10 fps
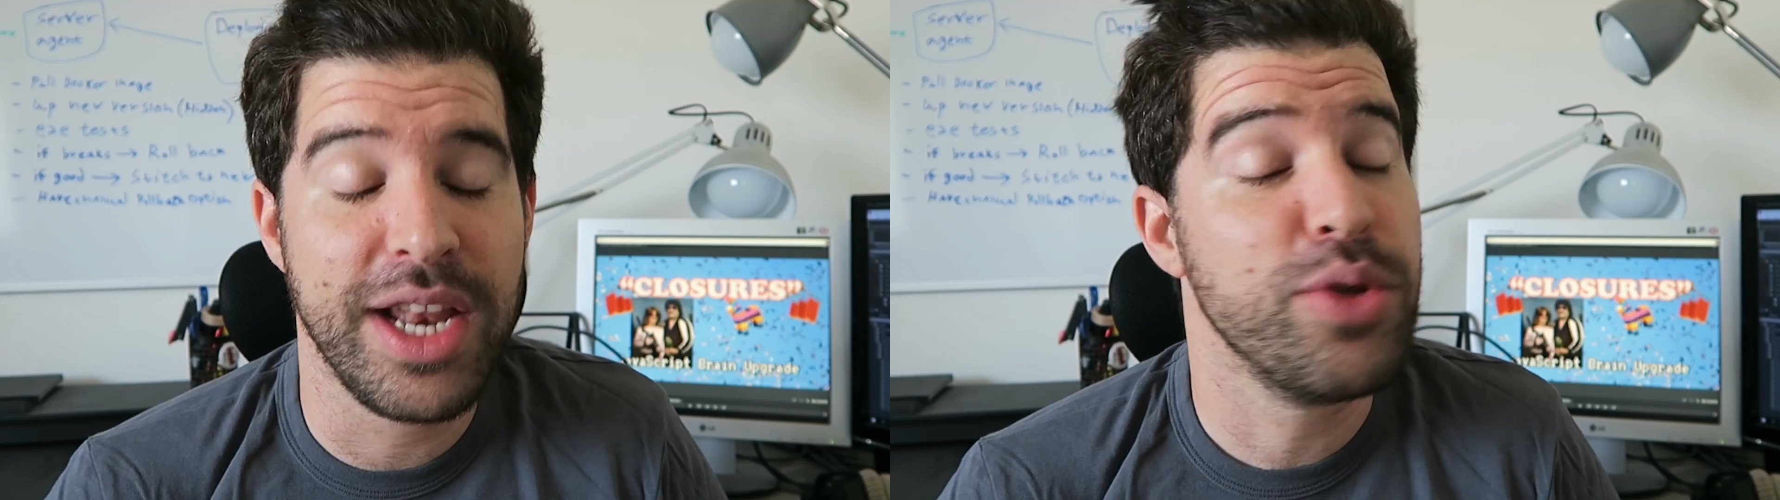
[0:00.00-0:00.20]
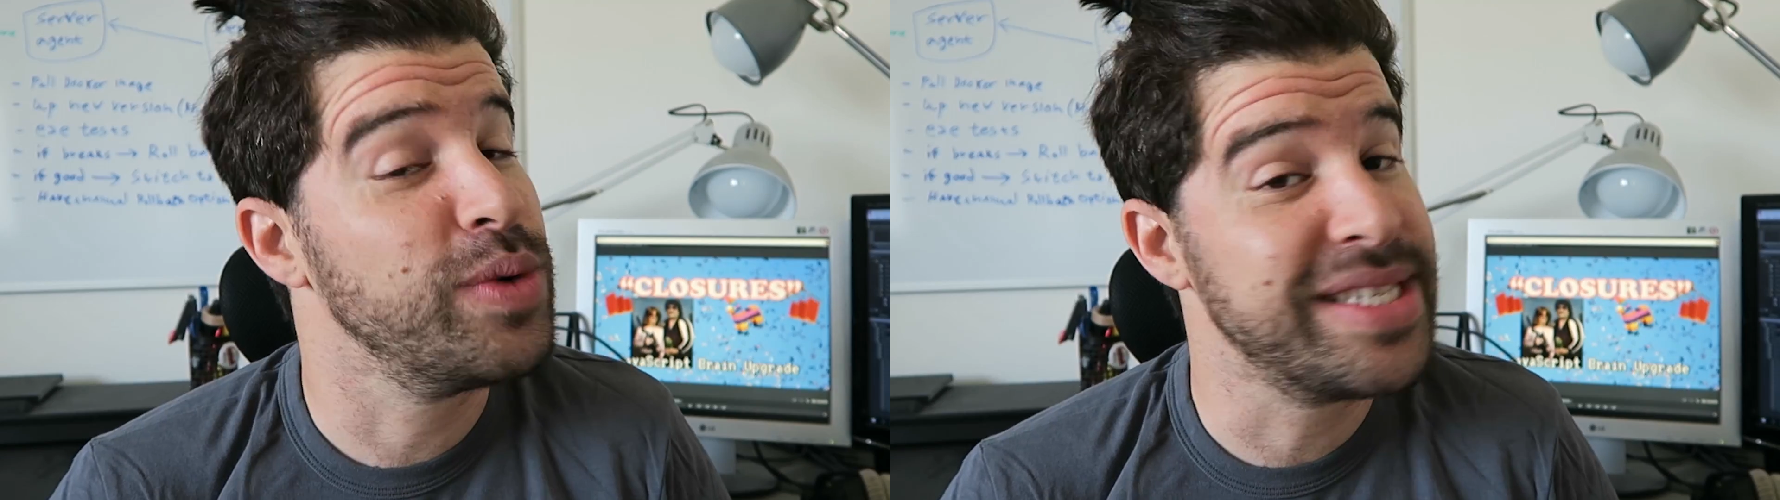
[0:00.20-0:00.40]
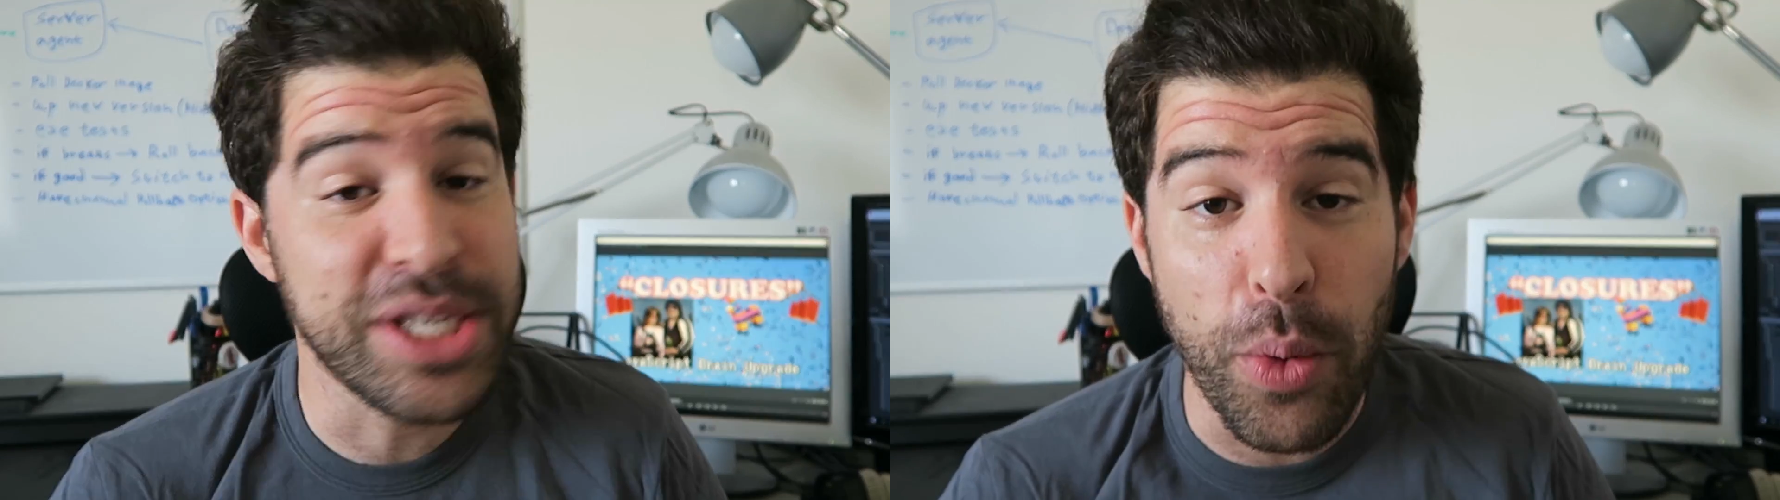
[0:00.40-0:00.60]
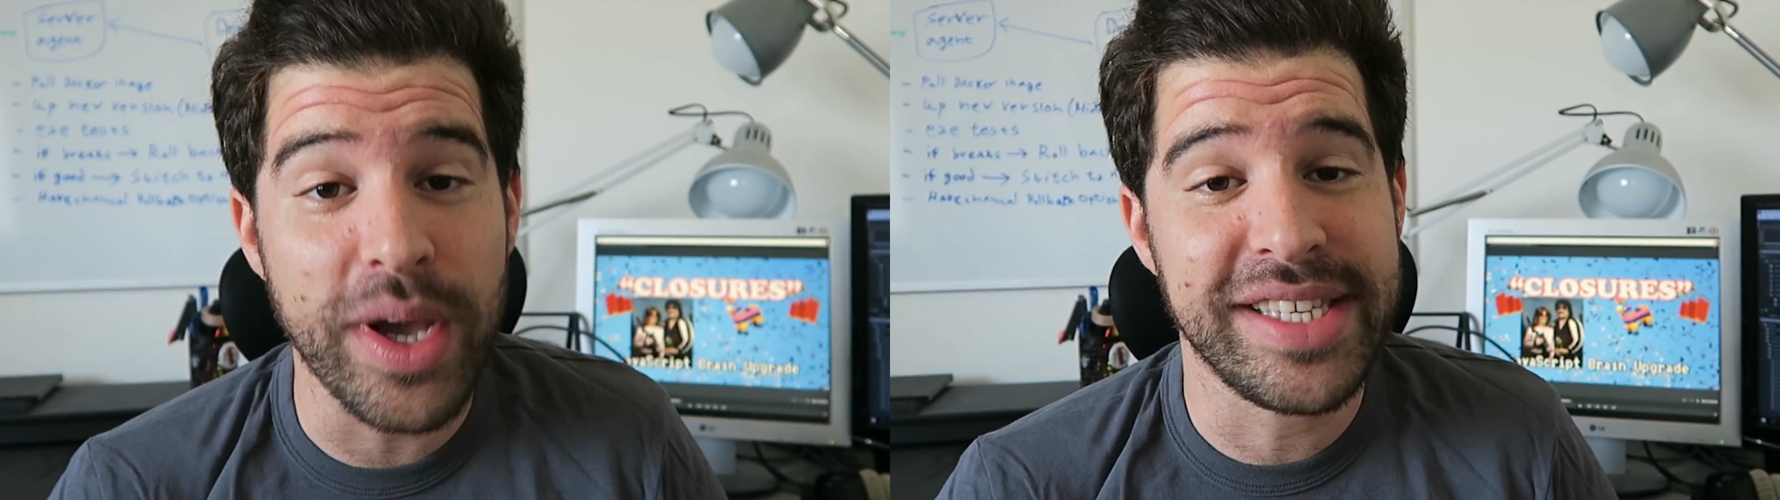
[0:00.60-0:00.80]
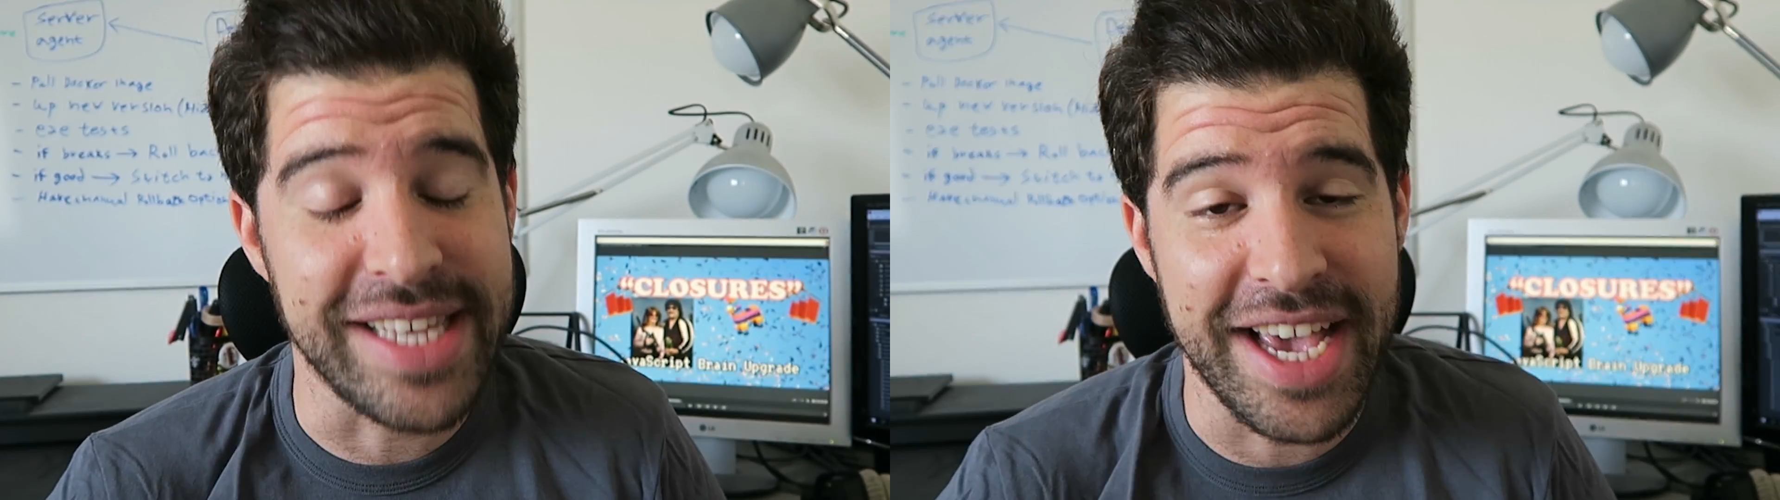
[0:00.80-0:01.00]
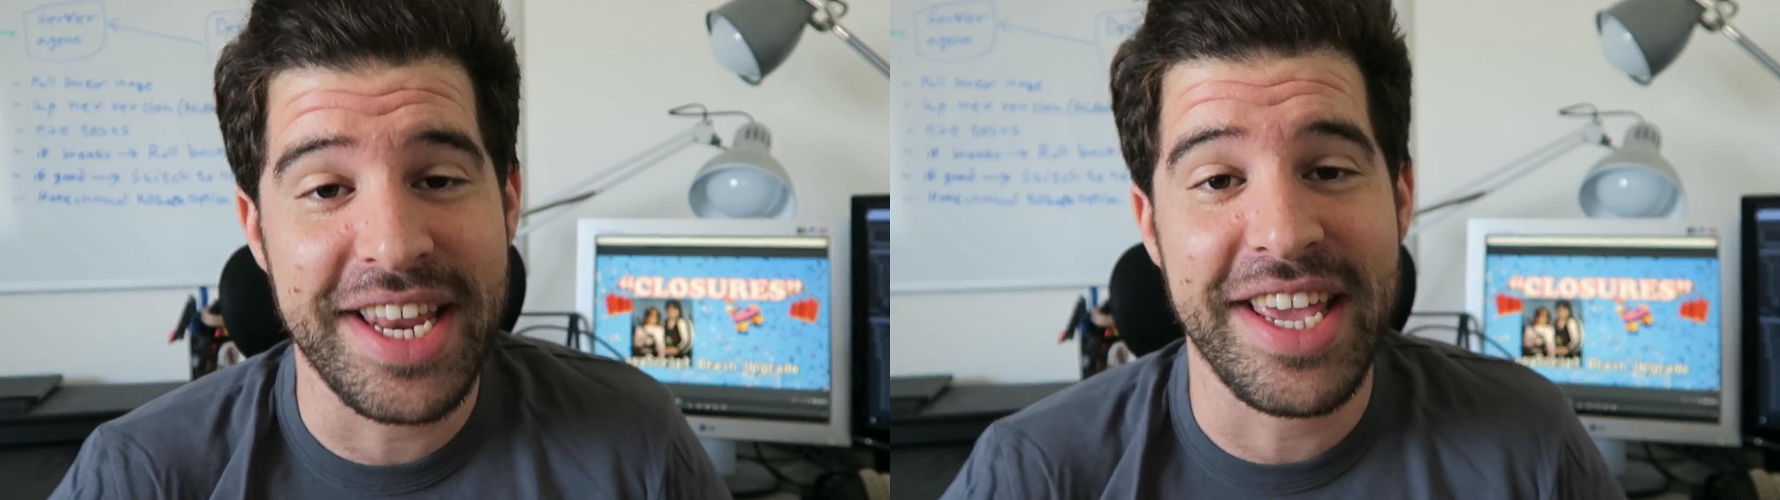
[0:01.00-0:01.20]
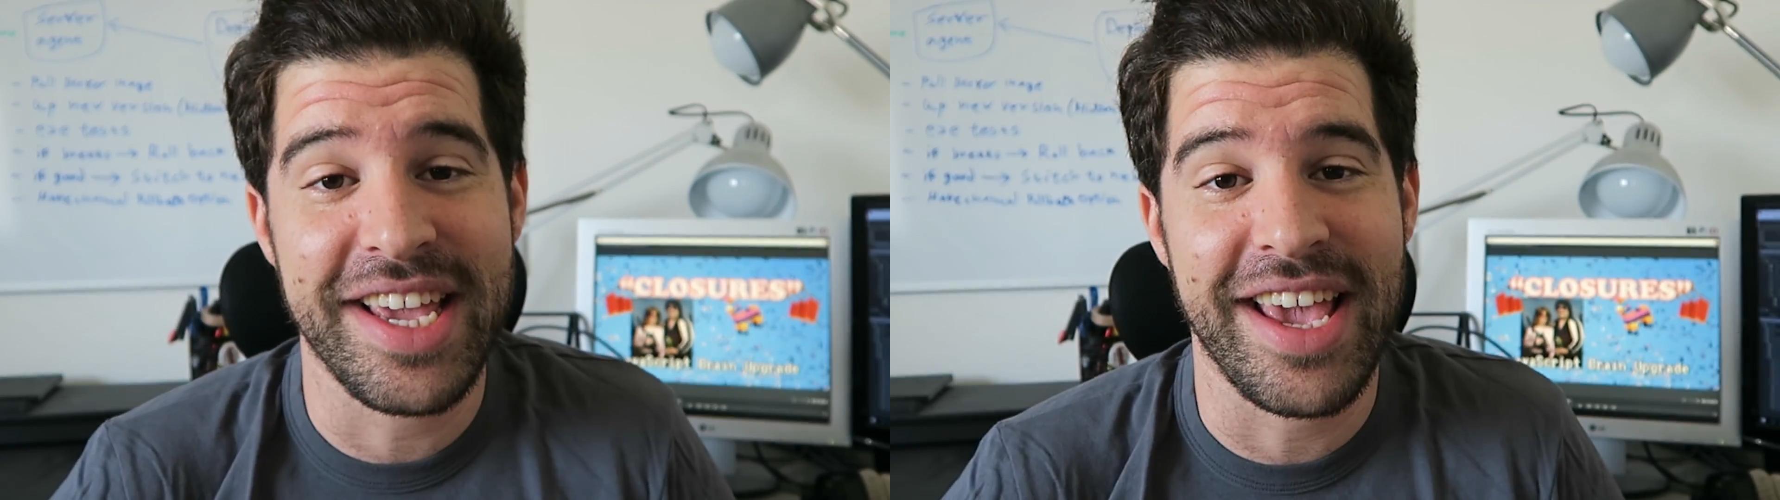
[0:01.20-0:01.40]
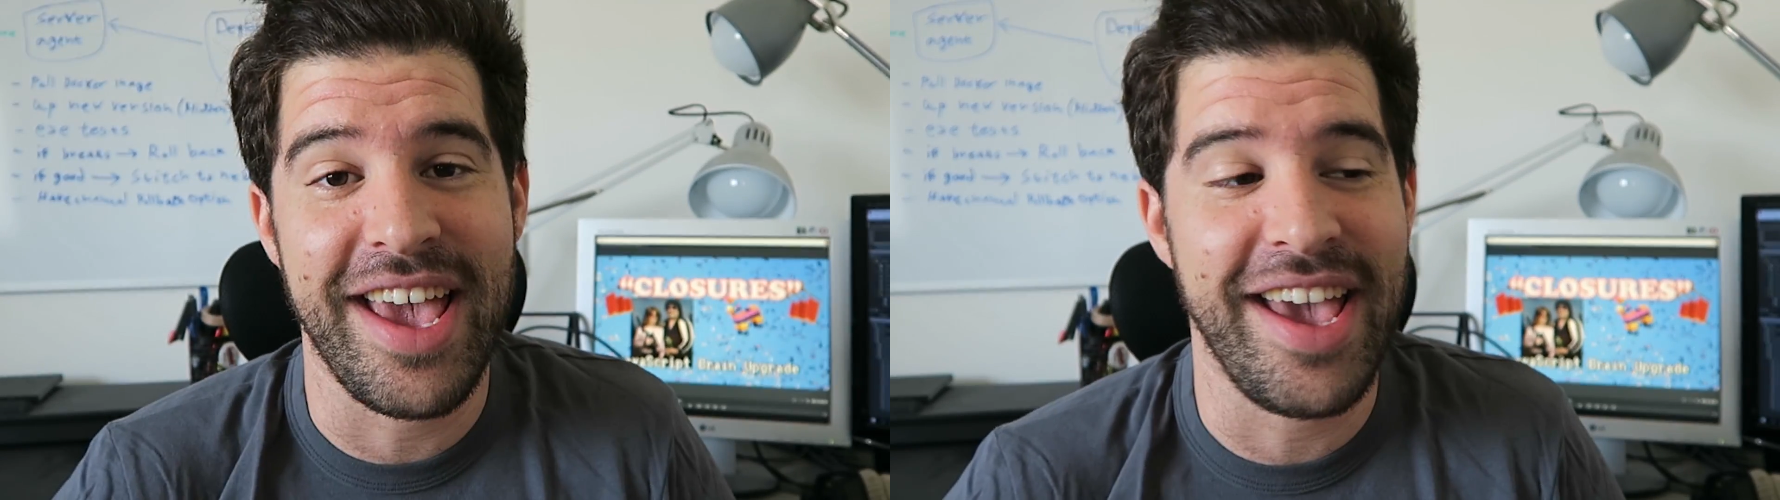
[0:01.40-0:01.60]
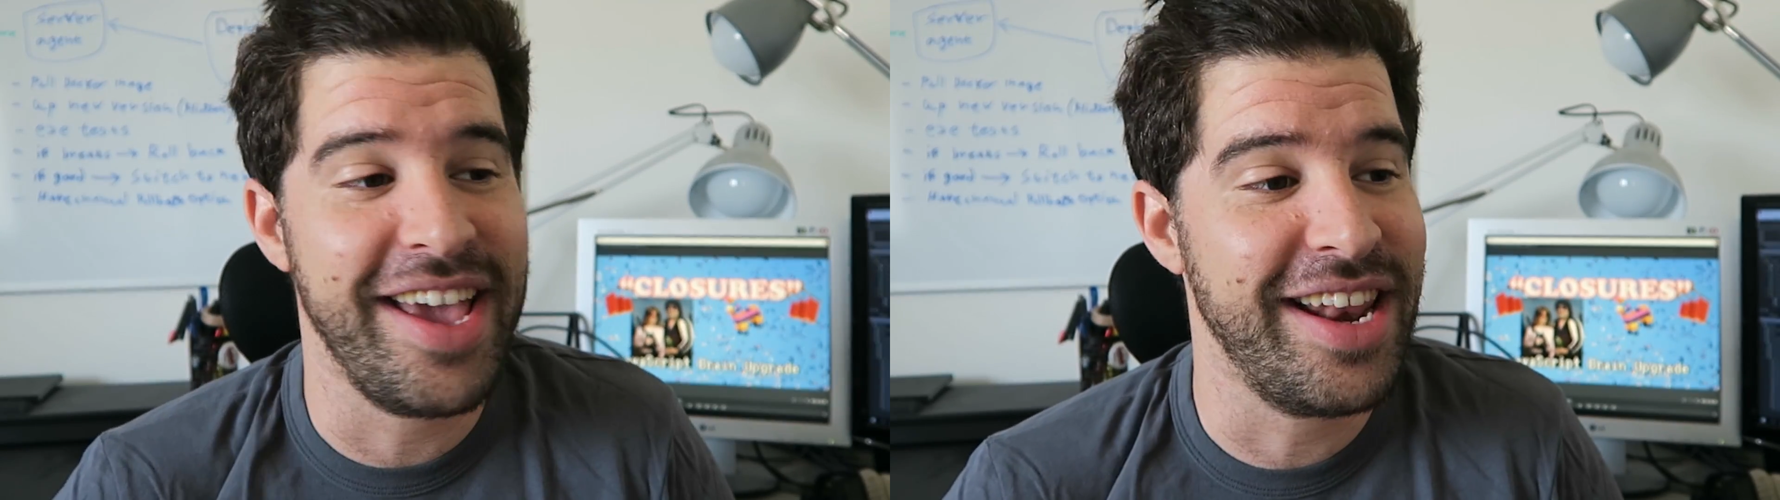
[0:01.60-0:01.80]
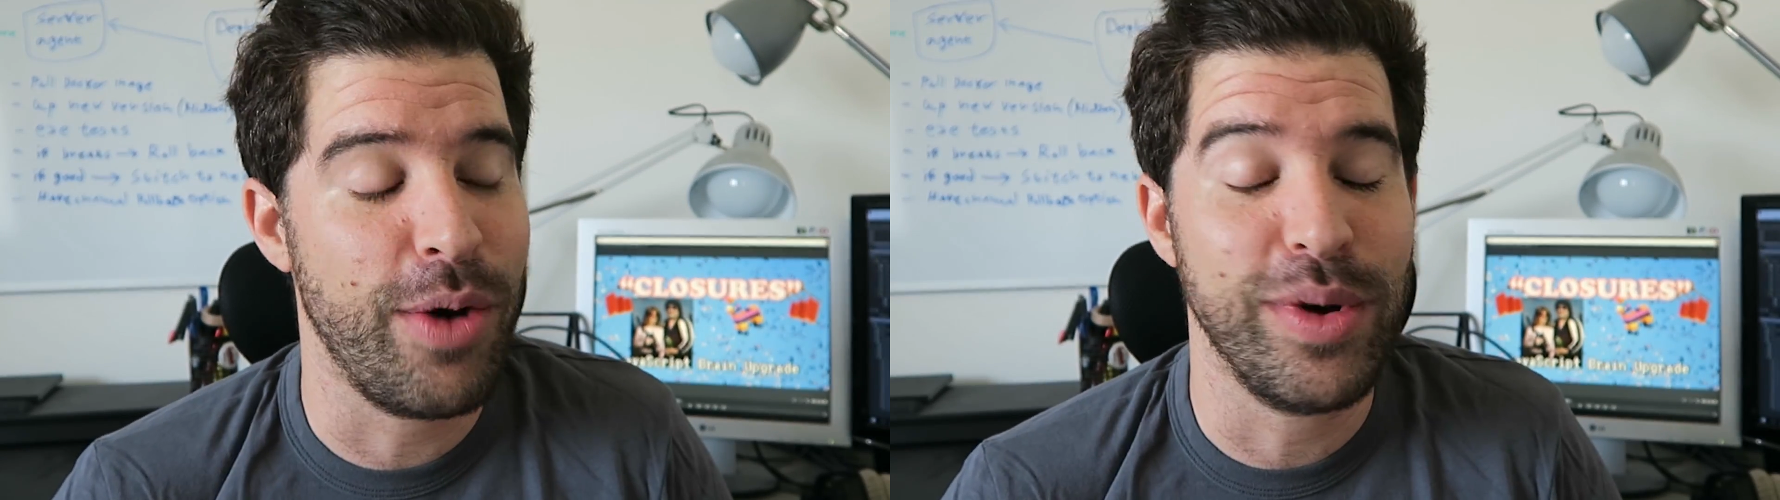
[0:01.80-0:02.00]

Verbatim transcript: And it was so exciting and I